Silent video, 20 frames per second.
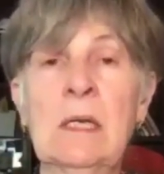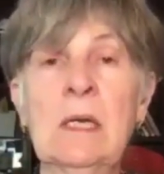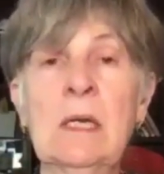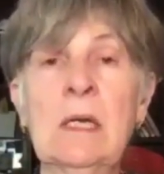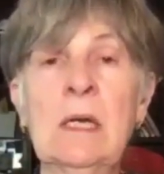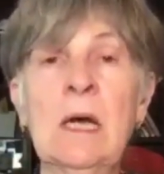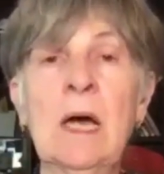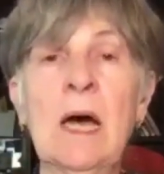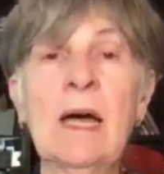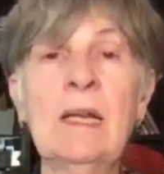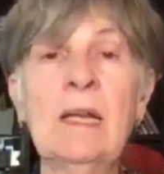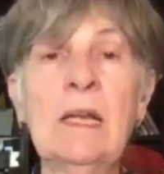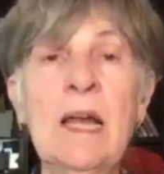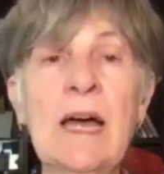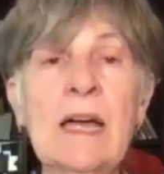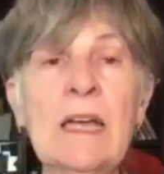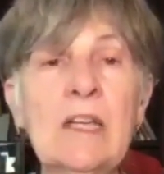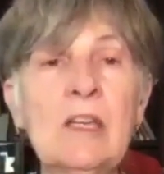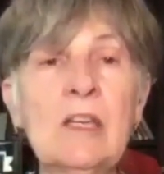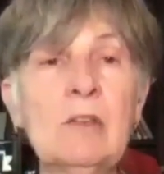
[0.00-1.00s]
I'd
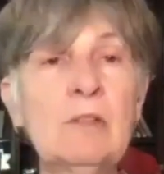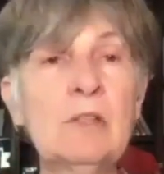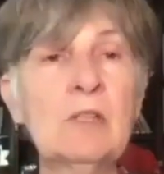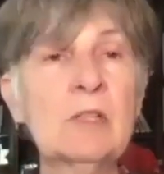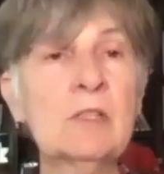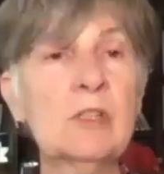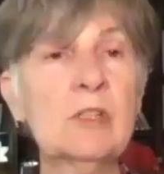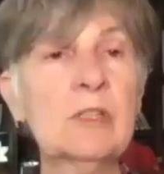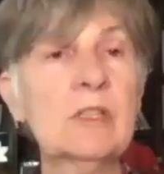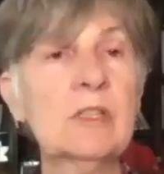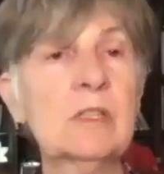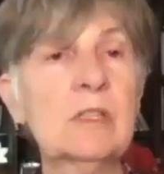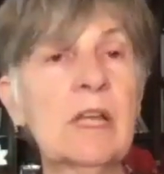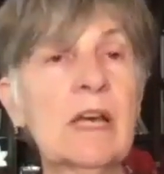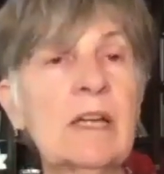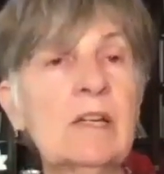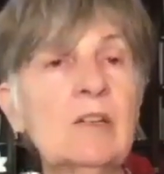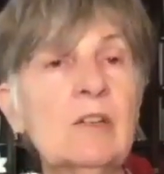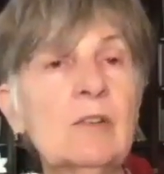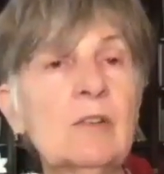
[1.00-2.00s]
like you to just
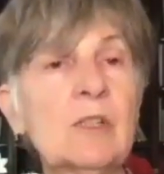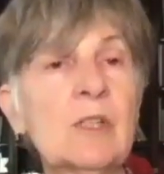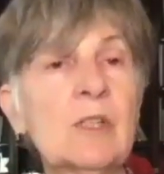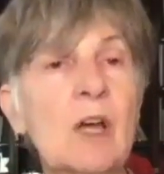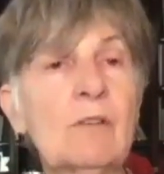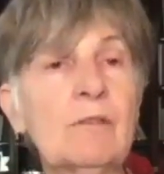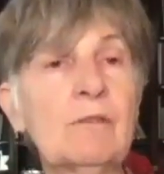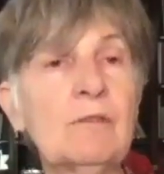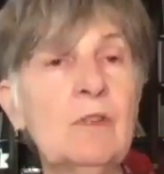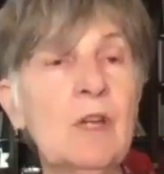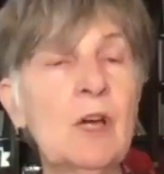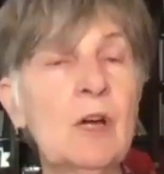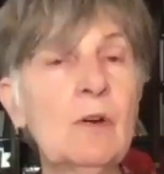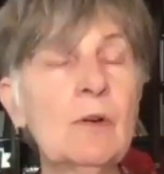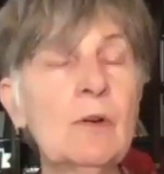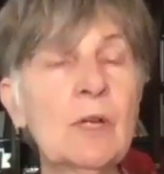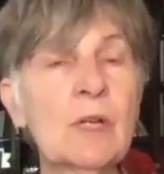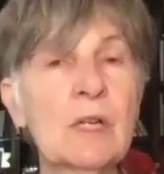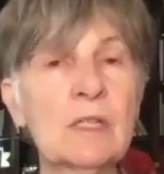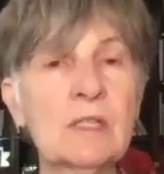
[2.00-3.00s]
let yourself
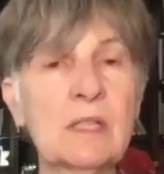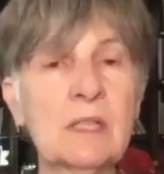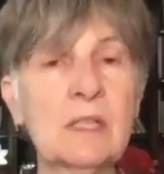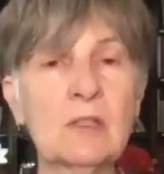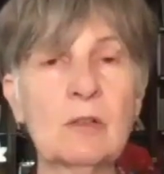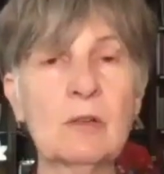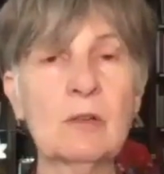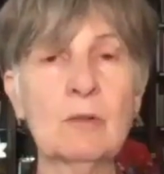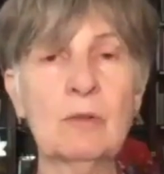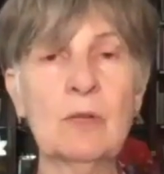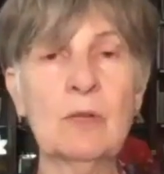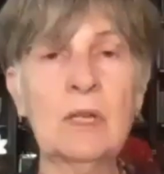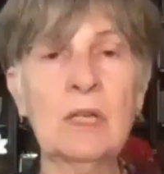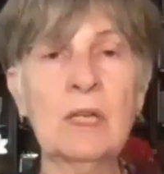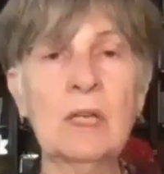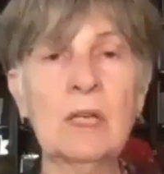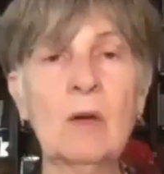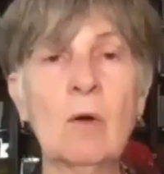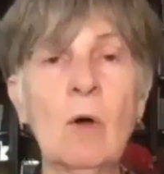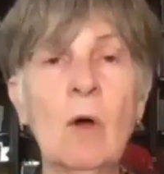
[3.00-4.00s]
notice as you're
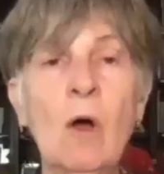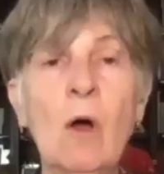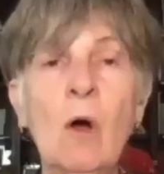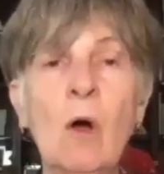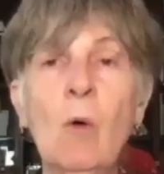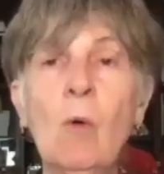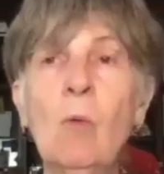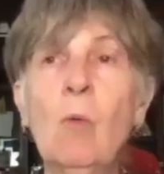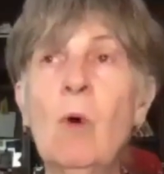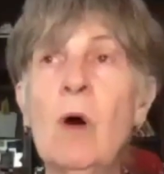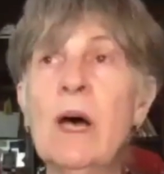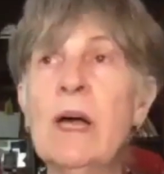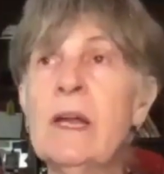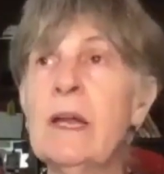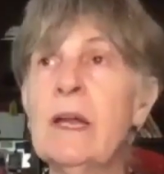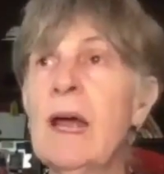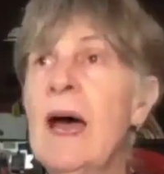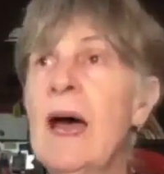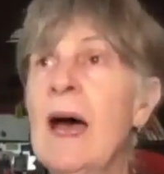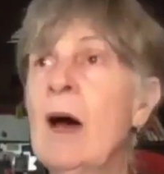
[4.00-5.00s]
thinking, what
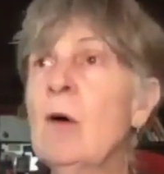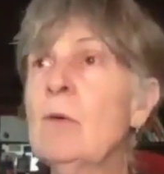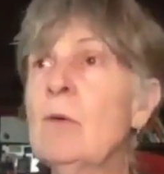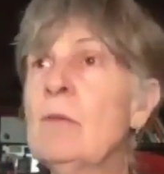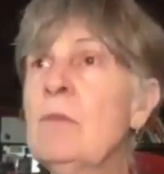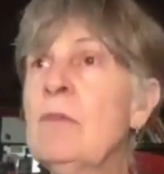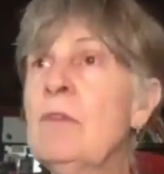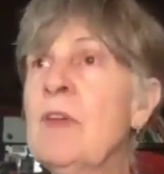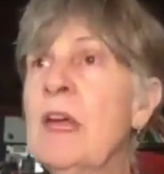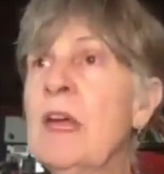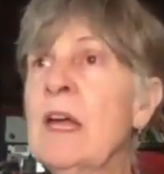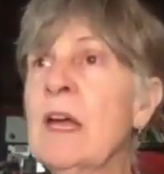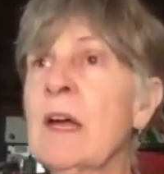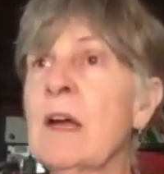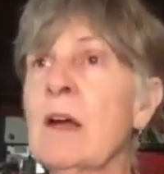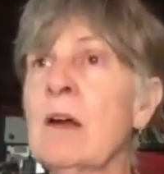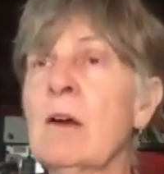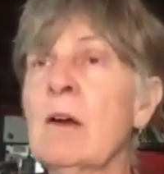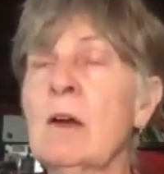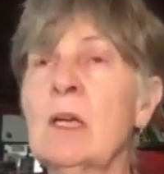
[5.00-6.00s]
out
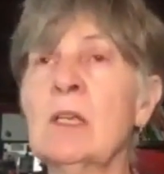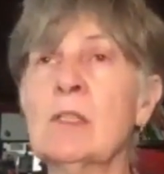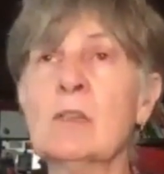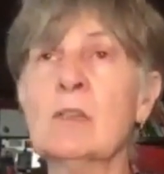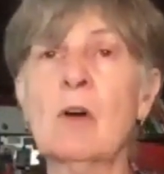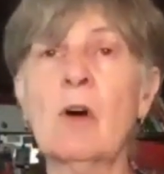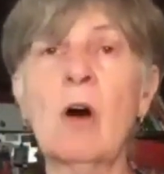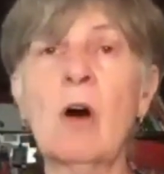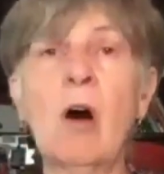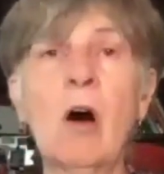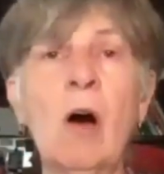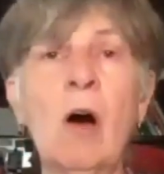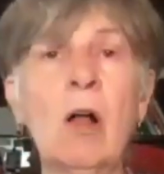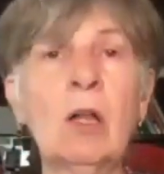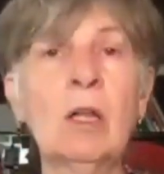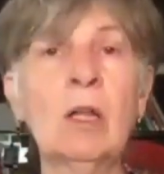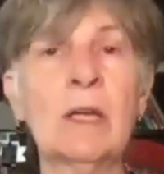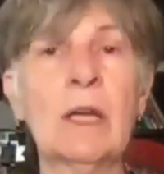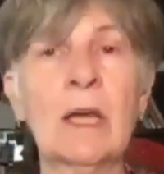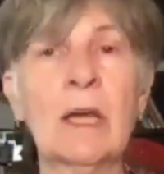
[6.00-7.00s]
there is
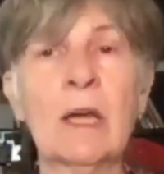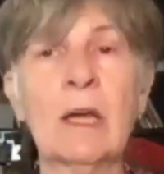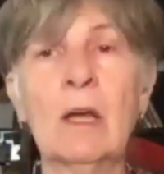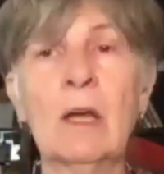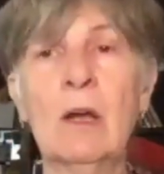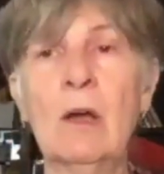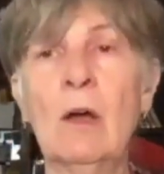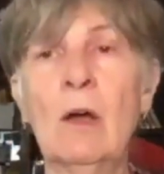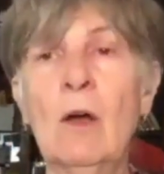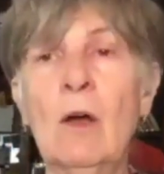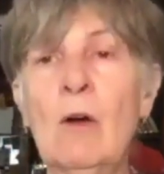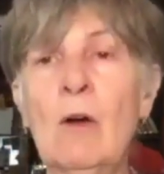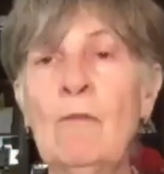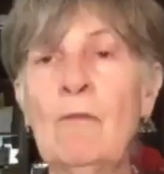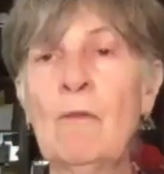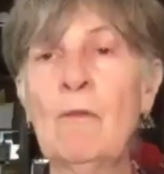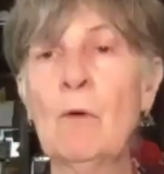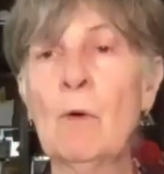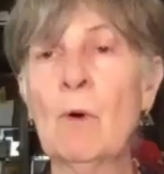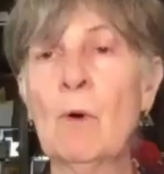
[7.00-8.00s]
calling
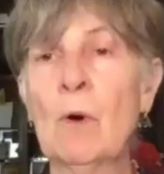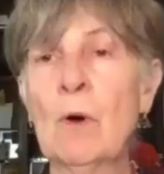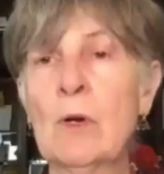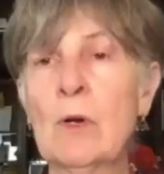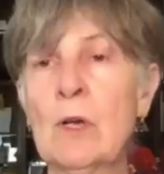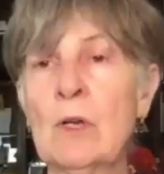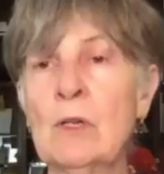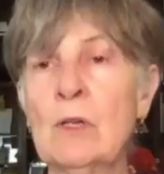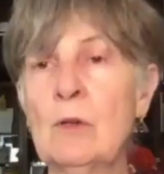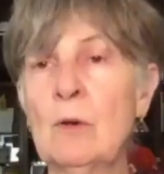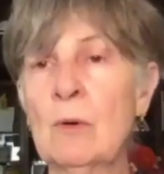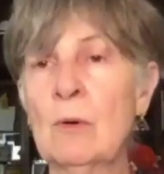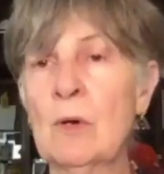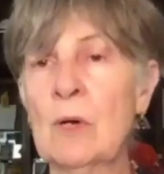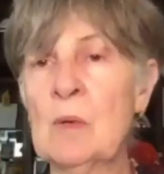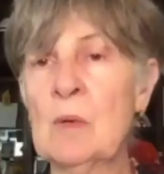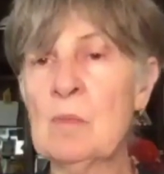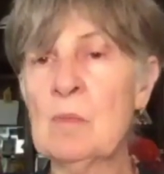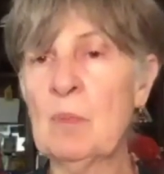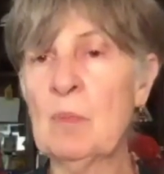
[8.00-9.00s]
for your
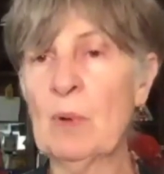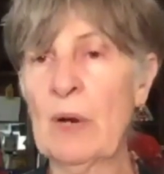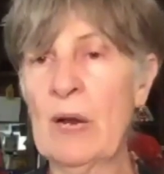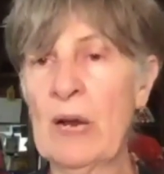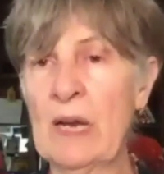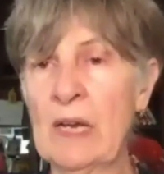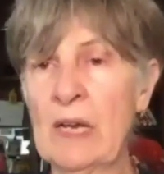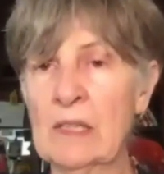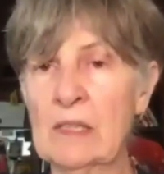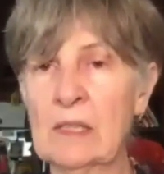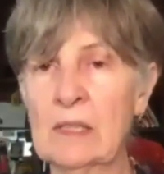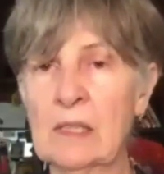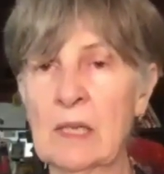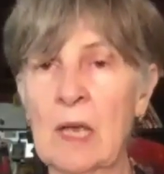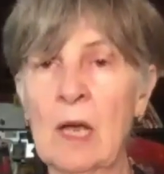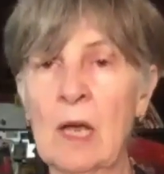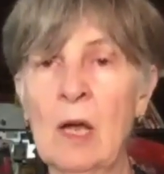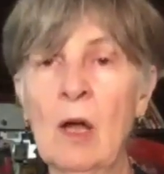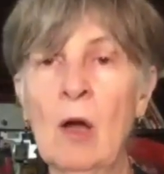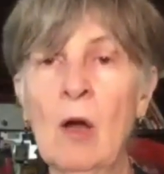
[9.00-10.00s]
embrace?
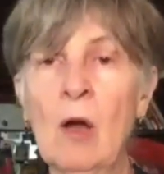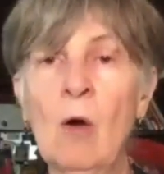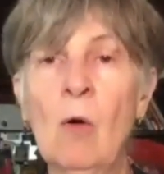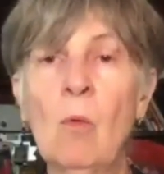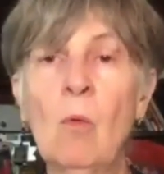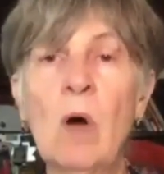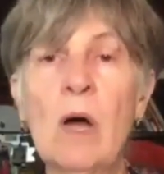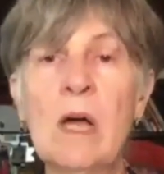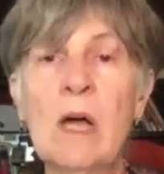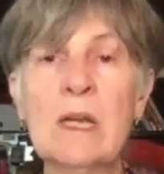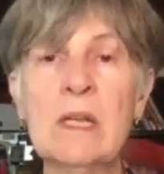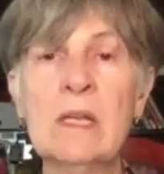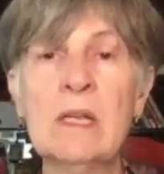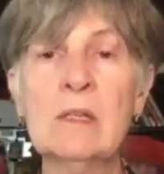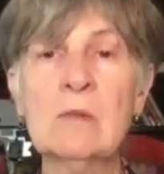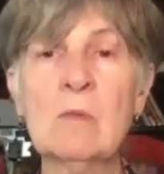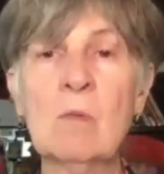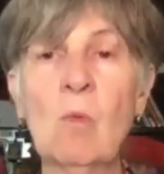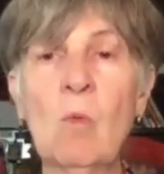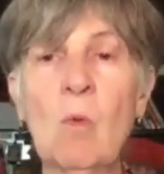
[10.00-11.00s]
What
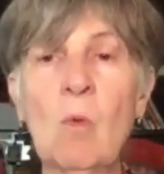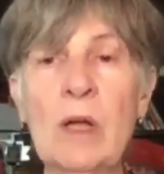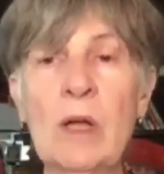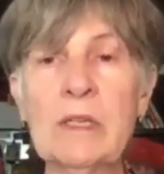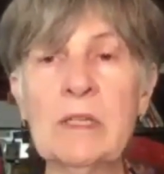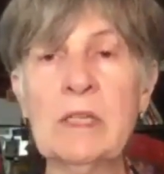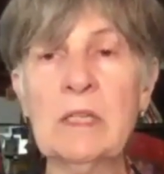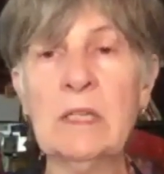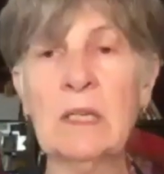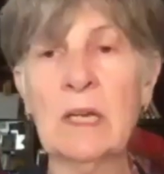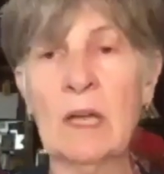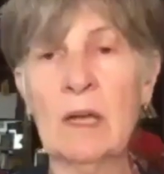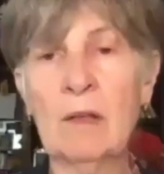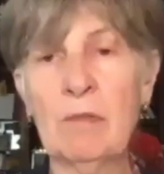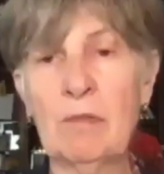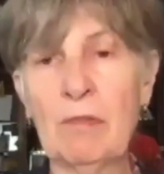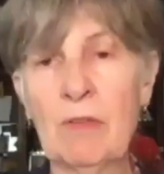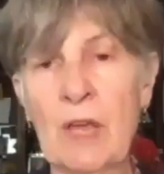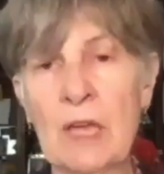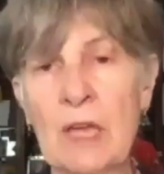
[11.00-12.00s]
is wanting a
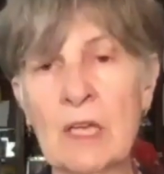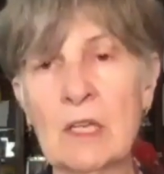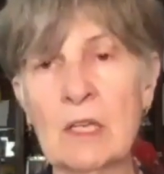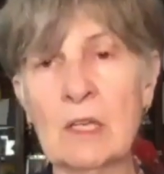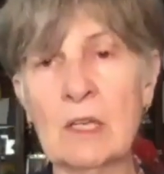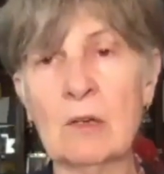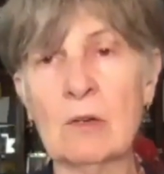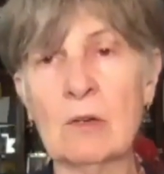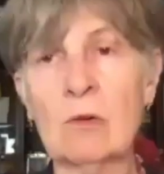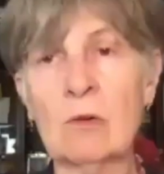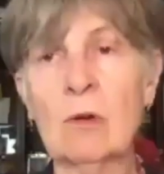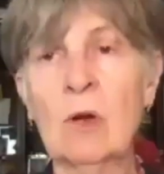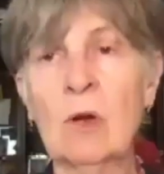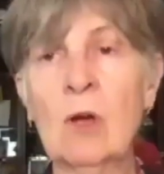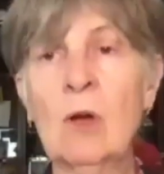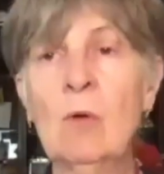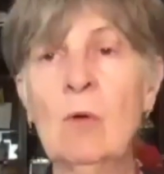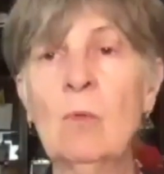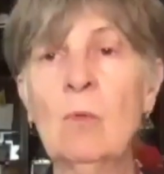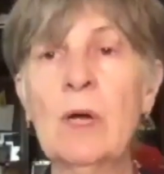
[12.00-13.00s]
thank you?
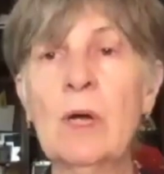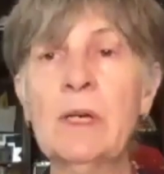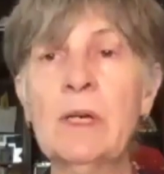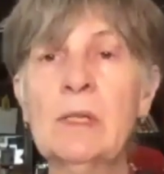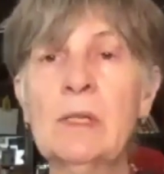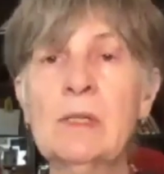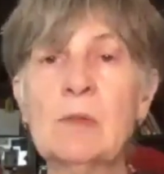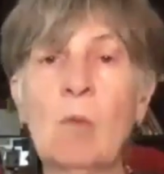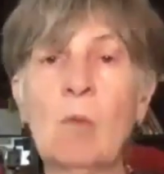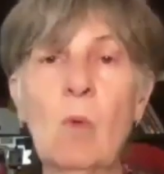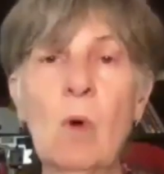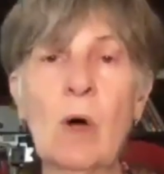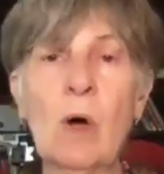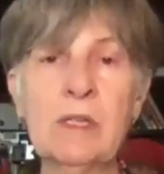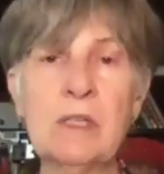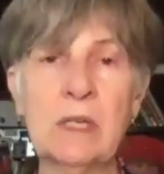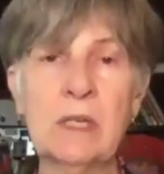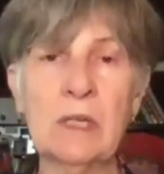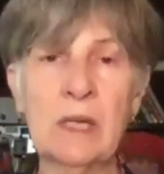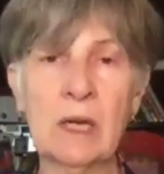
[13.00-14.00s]
What is
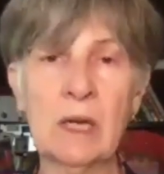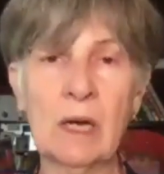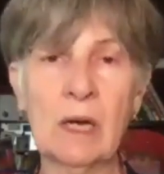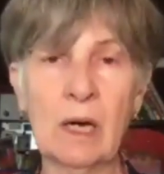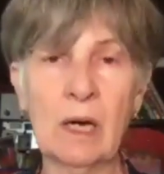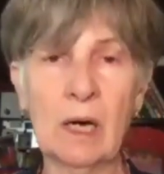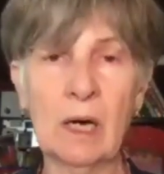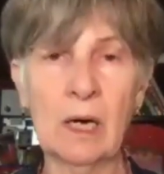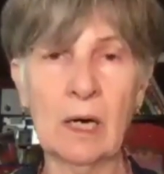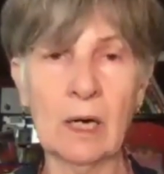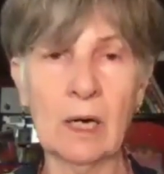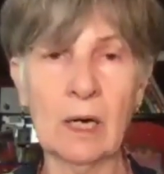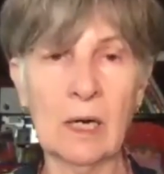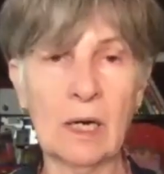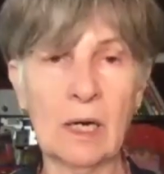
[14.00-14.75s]
wanting a hug?